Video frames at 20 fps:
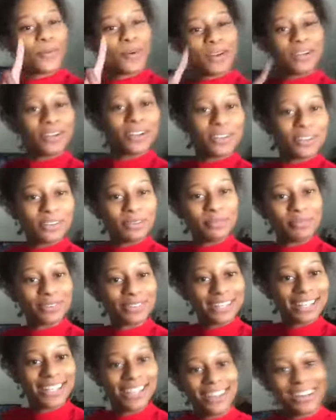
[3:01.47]
one and only
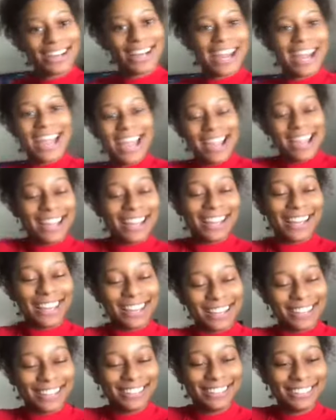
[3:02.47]
Bree here,
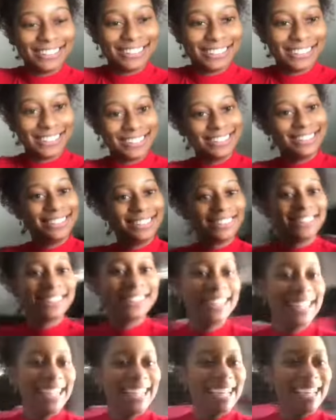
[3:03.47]
and
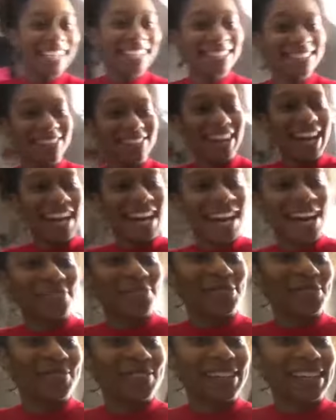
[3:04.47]
guess who I
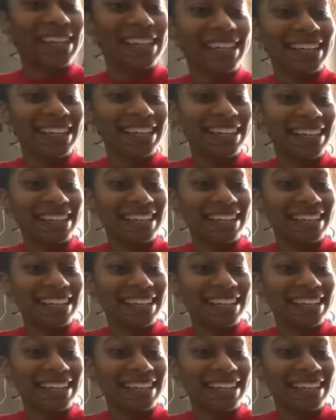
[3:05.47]
have with me?